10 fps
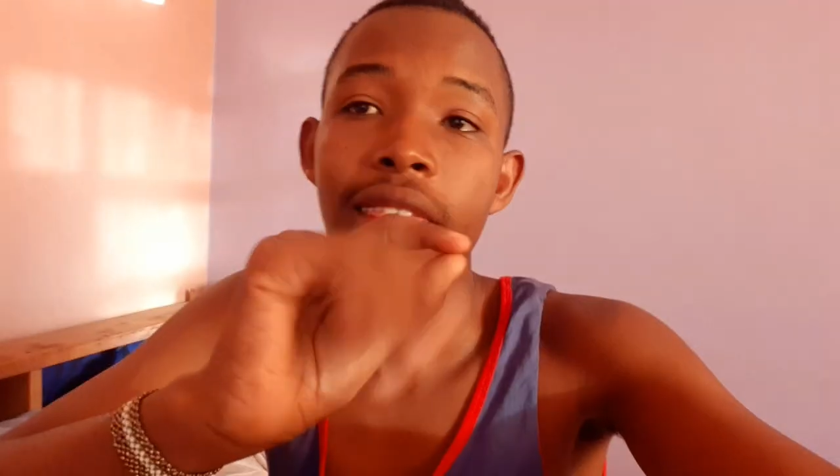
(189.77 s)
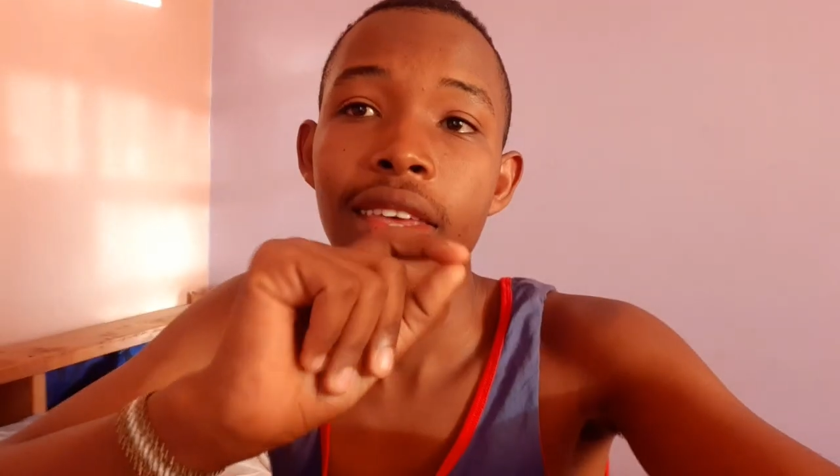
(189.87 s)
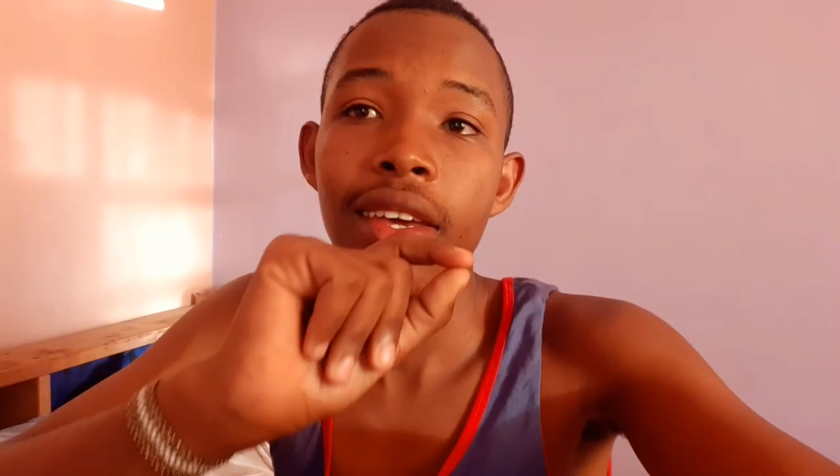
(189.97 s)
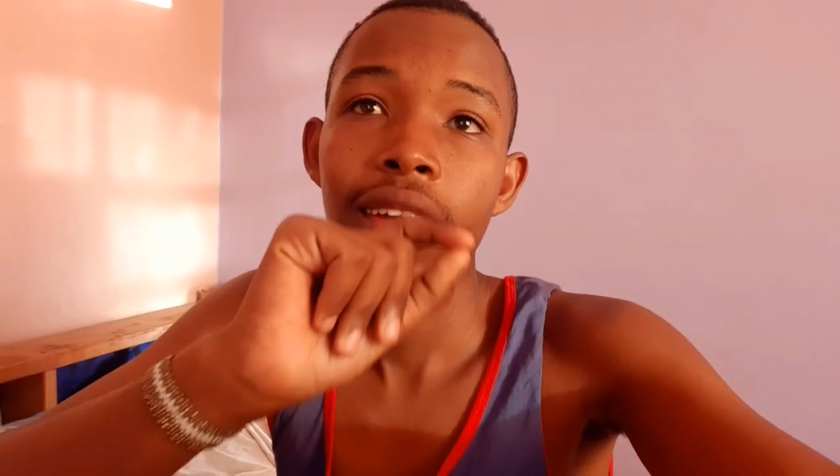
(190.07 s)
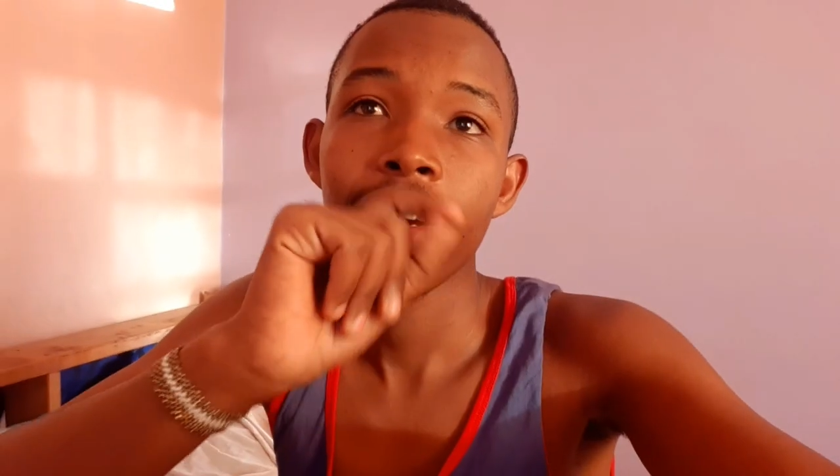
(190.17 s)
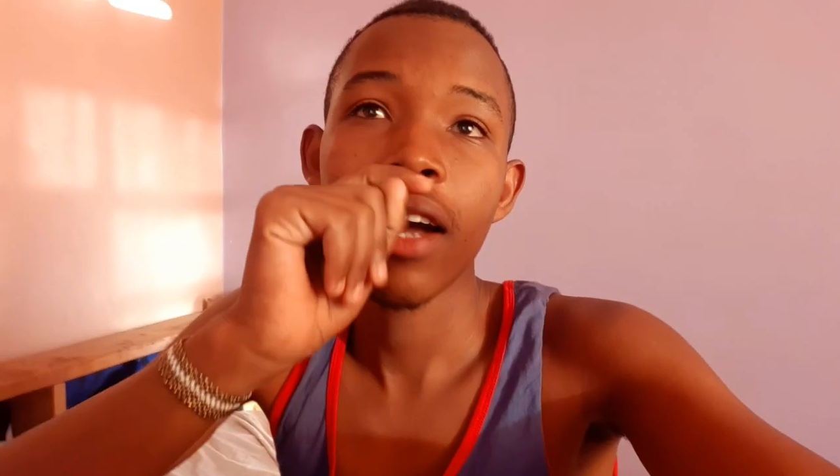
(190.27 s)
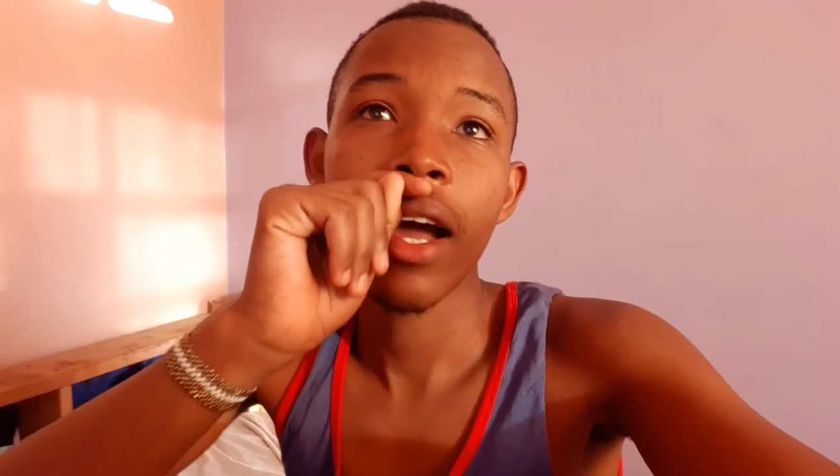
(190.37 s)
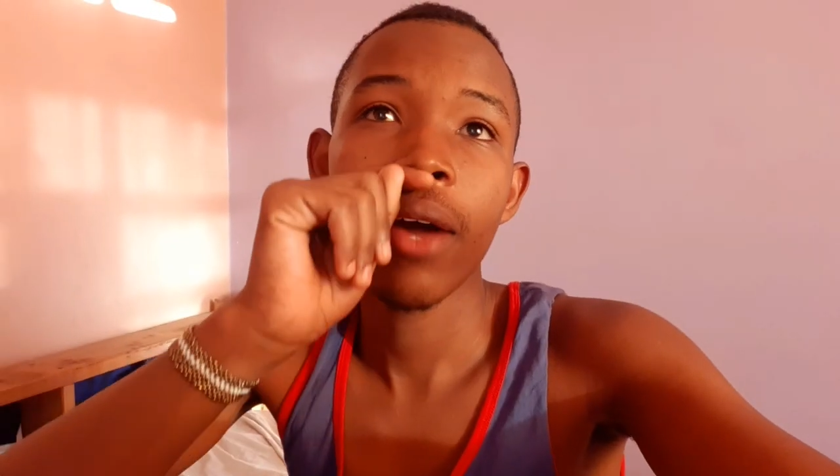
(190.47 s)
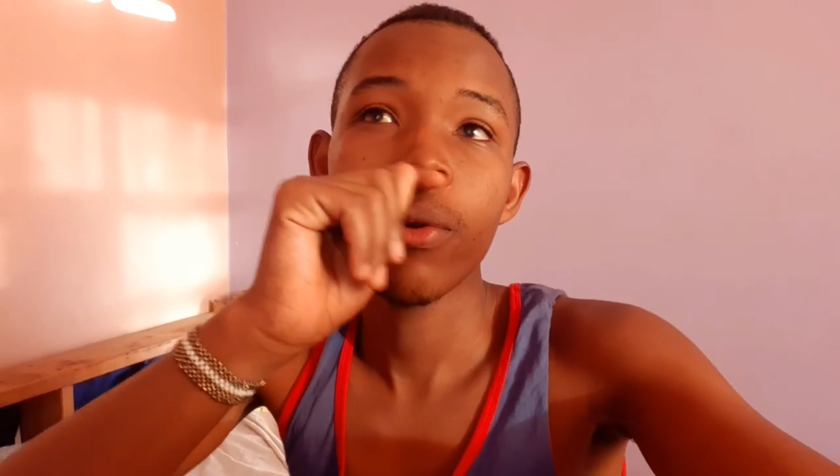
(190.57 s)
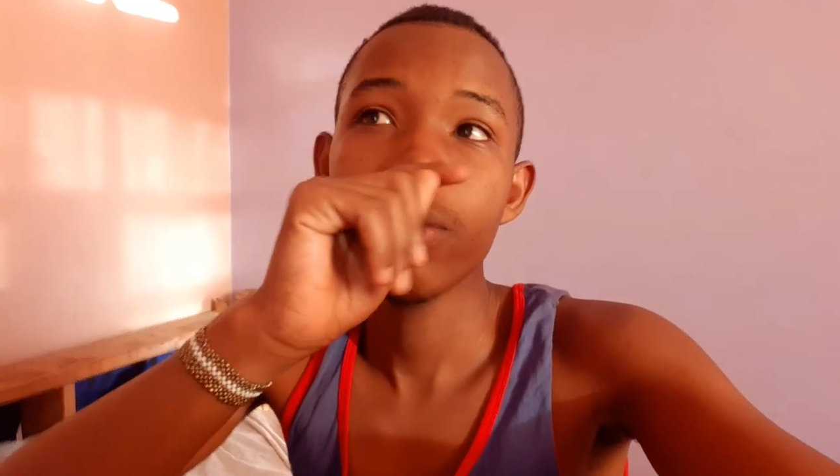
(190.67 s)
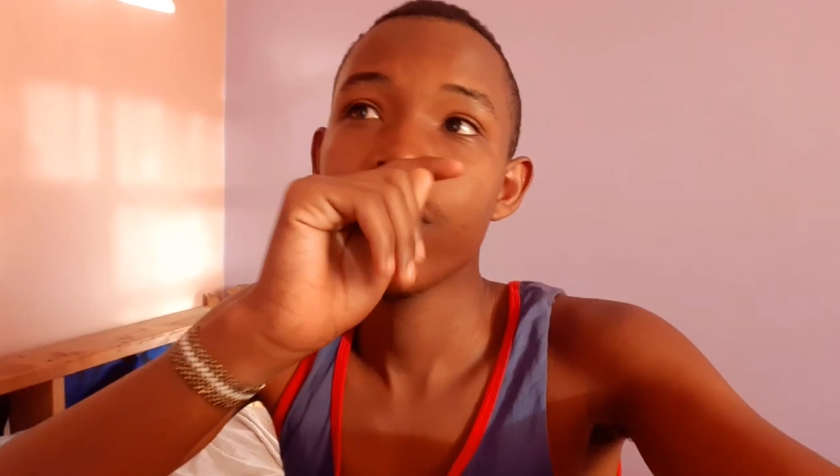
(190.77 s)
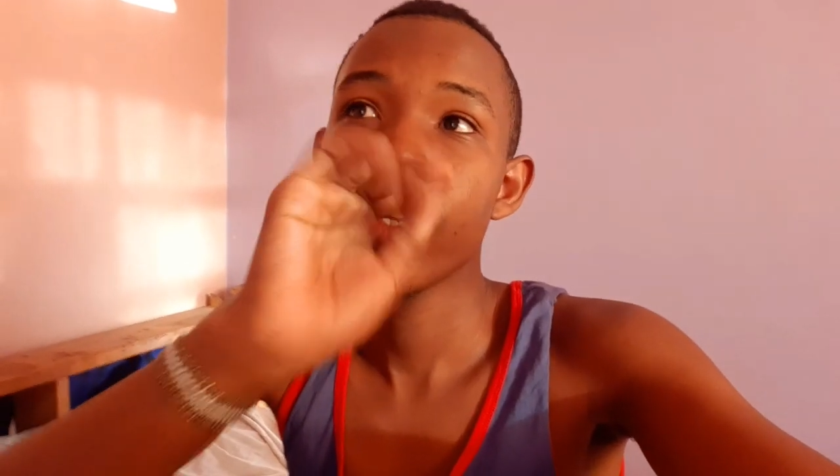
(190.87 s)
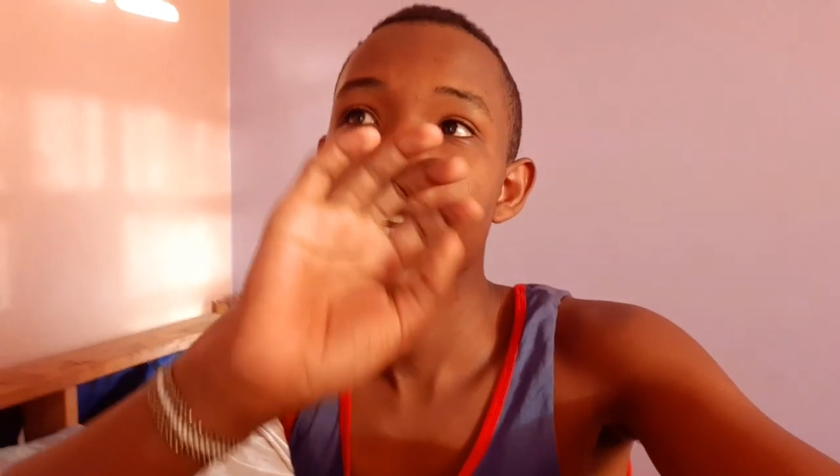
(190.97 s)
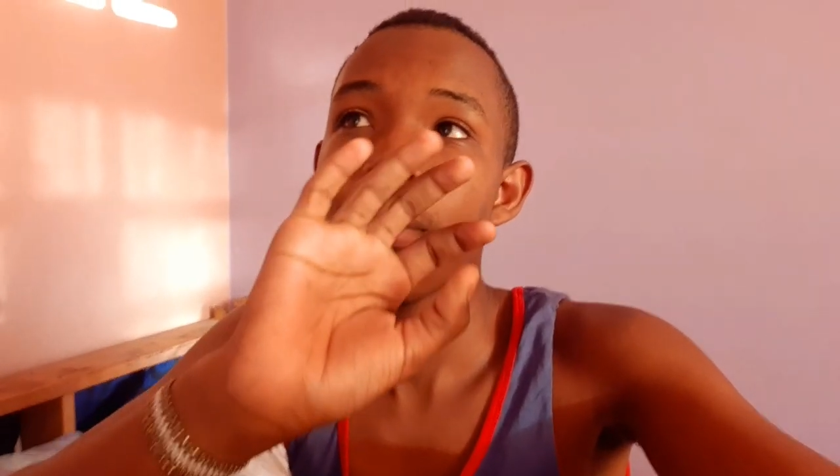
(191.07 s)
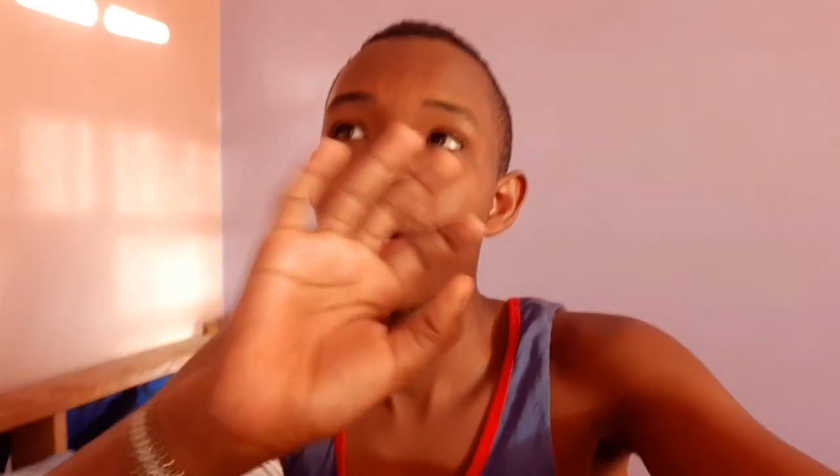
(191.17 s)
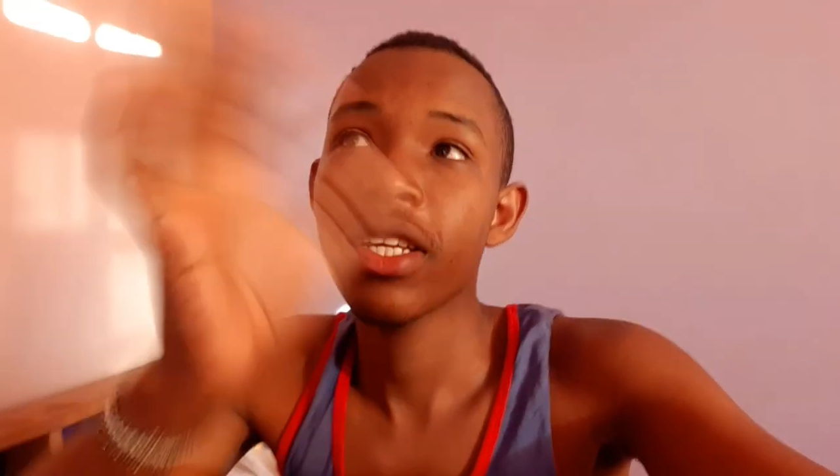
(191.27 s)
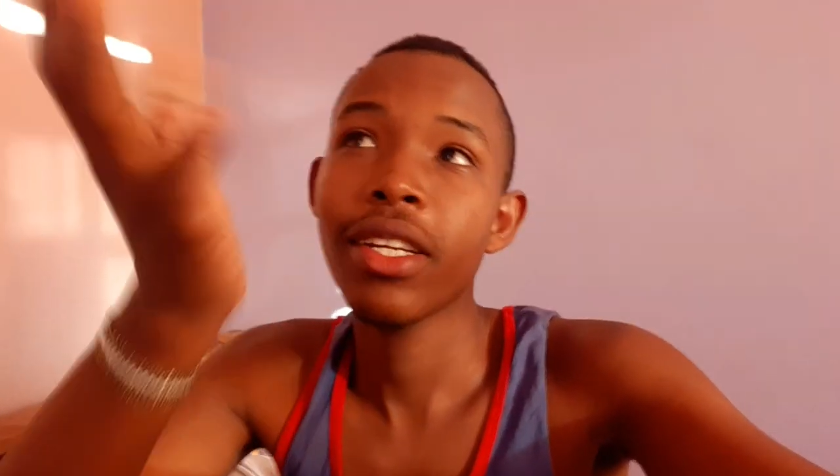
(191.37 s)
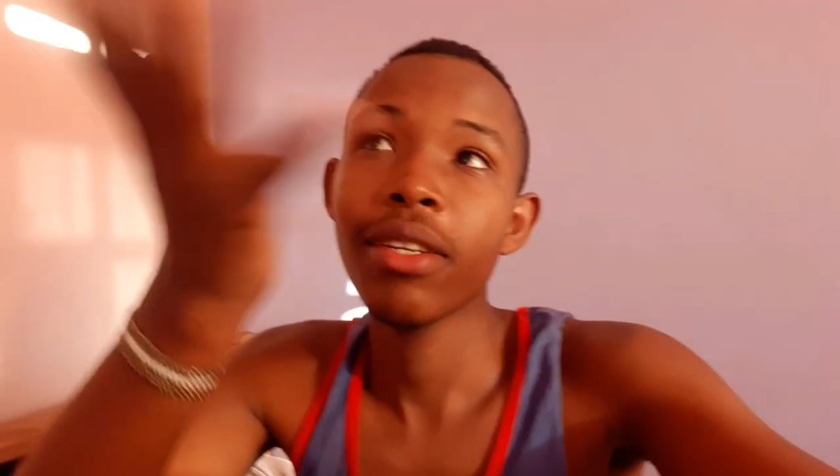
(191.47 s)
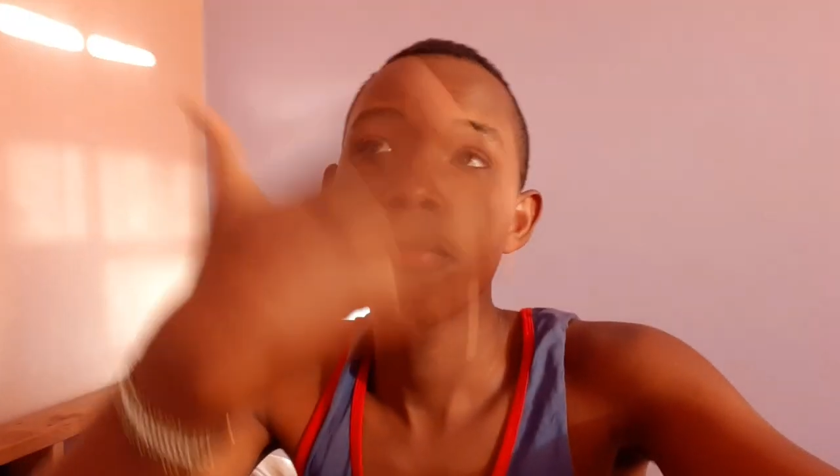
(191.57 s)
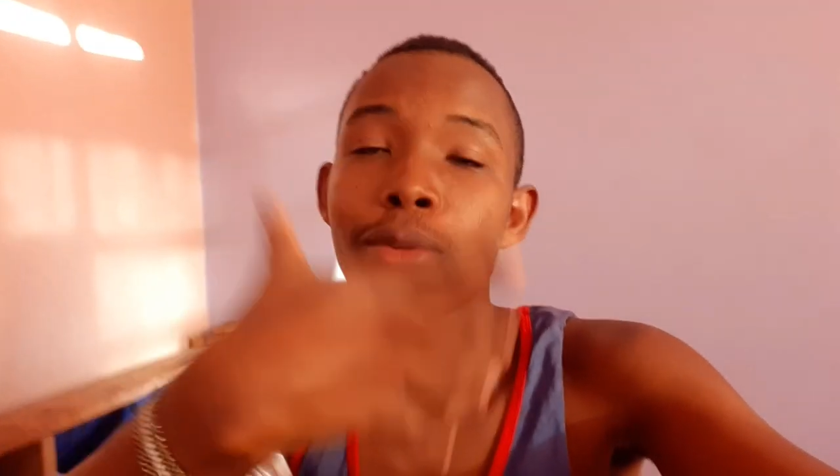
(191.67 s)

I think I always wake up and then